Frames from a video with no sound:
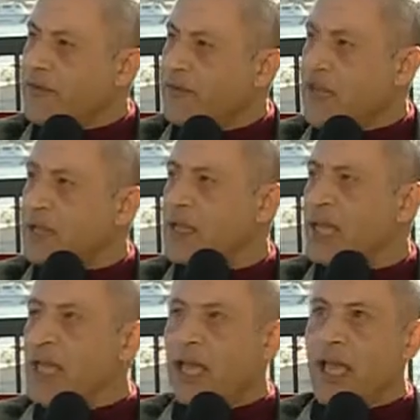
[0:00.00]
event
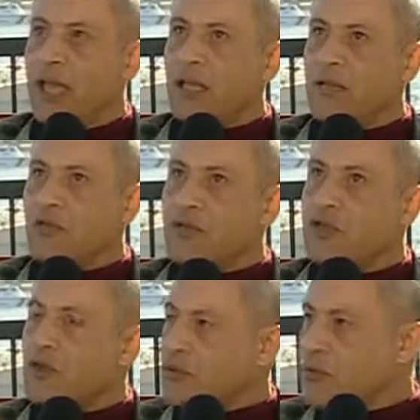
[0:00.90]
to
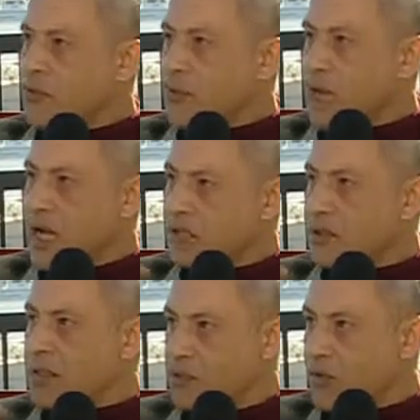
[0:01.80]
show
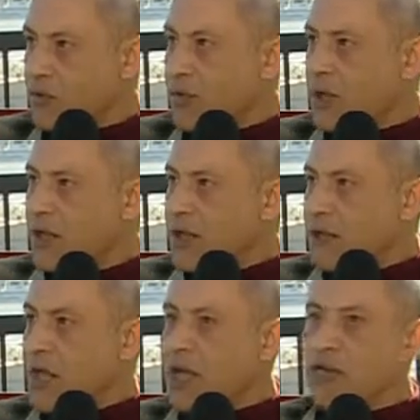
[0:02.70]
us. No,
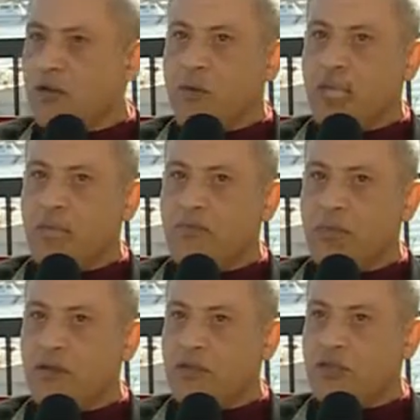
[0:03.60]
we are doing it
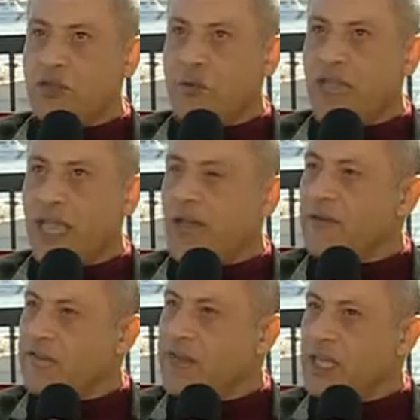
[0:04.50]
because we
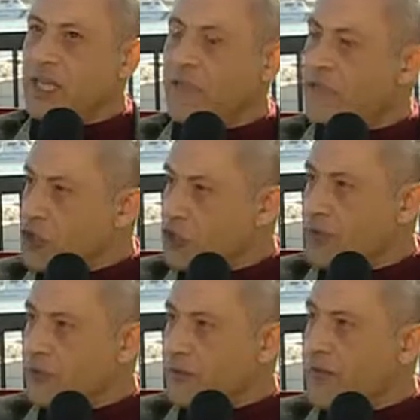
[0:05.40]
have the
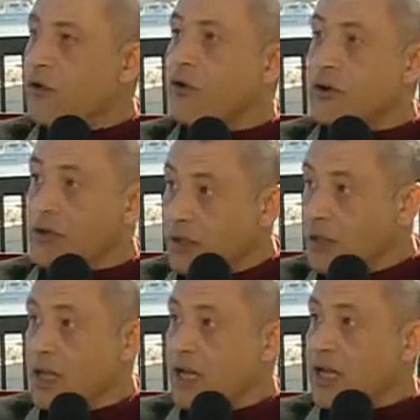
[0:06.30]
vision for
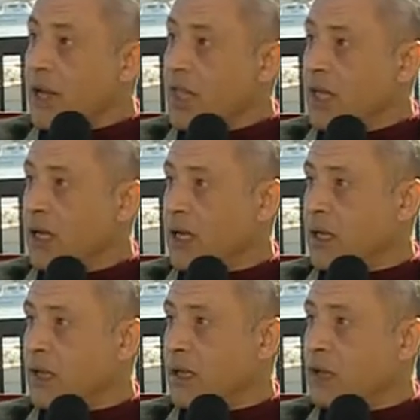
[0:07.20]
coming
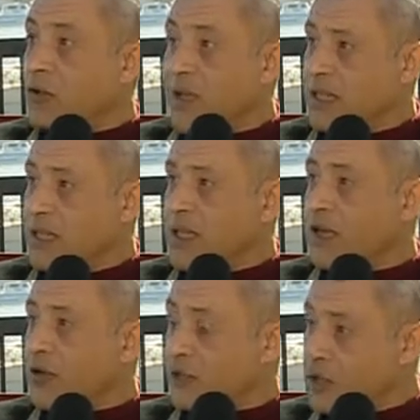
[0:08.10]
20
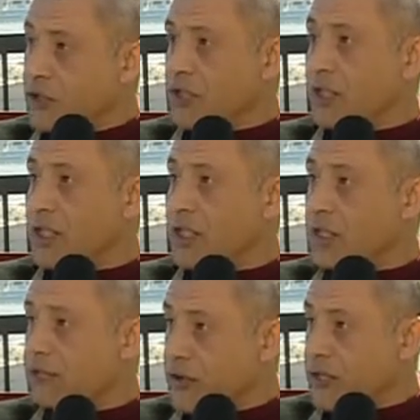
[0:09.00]
or 30
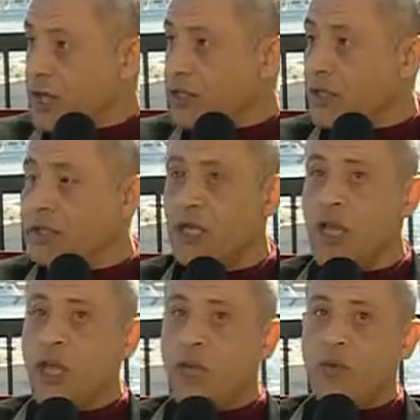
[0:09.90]
years for the others.
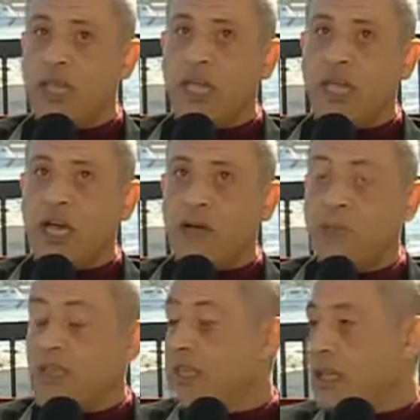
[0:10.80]
We are
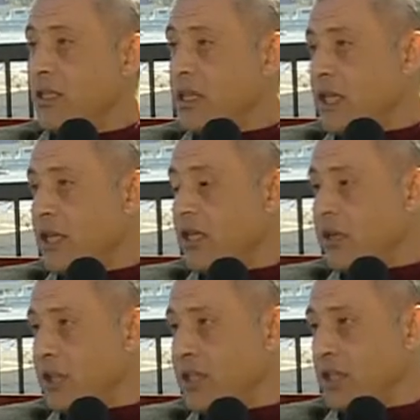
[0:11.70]
building the
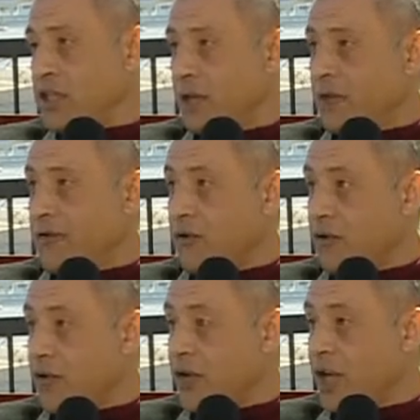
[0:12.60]
reputation
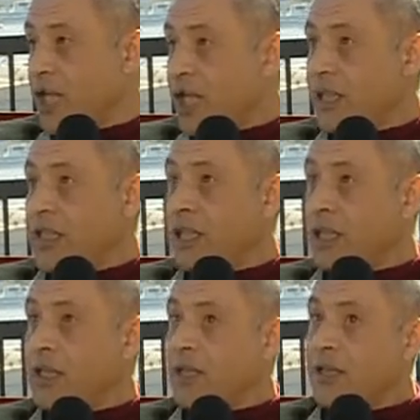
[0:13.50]
for
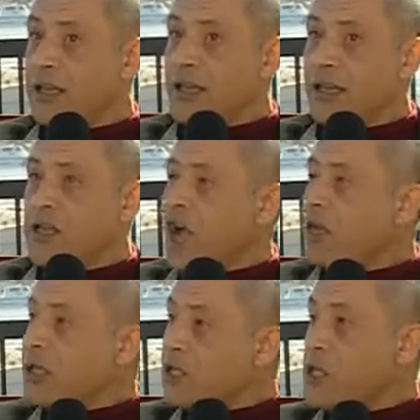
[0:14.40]
the
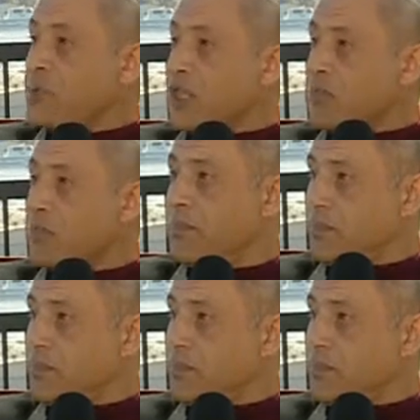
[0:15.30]
young Egyptians